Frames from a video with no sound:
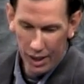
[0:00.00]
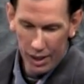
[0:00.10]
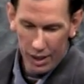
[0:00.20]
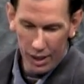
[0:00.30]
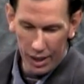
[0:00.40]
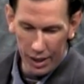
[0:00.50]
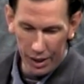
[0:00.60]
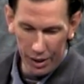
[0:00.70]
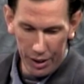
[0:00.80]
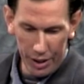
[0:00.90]

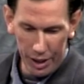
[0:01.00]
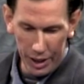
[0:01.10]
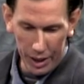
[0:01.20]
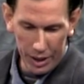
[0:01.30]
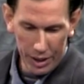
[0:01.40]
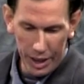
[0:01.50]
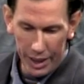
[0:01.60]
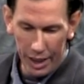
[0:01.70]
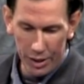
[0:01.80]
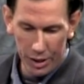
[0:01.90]
The
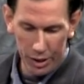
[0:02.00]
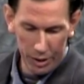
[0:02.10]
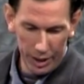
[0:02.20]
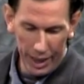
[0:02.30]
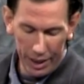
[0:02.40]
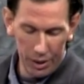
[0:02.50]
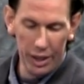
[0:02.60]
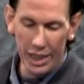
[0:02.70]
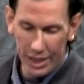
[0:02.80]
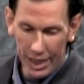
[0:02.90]

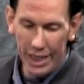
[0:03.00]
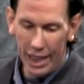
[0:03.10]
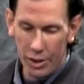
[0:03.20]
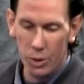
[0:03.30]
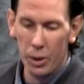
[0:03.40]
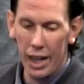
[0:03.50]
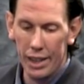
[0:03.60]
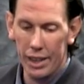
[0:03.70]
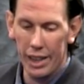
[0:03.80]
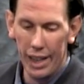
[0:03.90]
city council
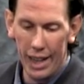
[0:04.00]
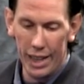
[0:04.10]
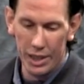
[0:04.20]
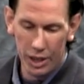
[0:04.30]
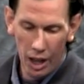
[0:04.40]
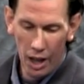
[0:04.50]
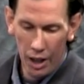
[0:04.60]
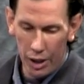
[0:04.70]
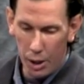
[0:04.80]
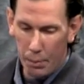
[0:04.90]
candidate asked,
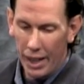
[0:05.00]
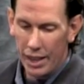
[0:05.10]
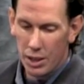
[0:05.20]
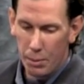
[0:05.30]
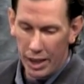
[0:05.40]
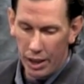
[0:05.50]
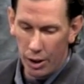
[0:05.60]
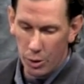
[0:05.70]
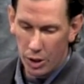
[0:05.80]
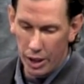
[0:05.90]
"The debate is being
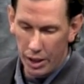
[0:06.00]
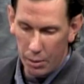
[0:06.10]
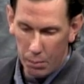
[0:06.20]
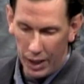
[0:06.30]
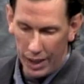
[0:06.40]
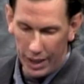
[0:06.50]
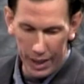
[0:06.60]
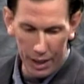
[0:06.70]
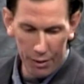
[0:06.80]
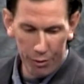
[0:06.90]
hosted
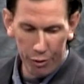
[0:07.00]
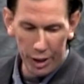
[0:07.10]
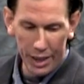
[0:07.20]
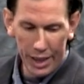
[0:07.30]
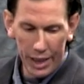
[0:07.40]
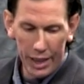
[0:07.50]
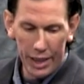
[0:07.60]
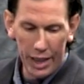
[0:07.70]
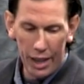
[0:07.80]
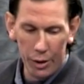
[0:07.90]
by Free
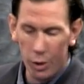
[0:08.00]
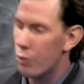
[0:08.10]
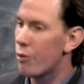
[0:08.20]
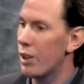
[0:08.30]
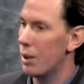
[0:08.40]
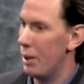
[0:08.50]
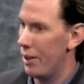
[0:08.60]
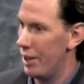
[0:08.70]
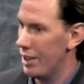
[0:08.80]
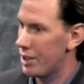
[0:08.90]
Keene. How do you feel
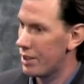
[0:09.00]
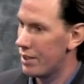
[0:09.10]
about this?"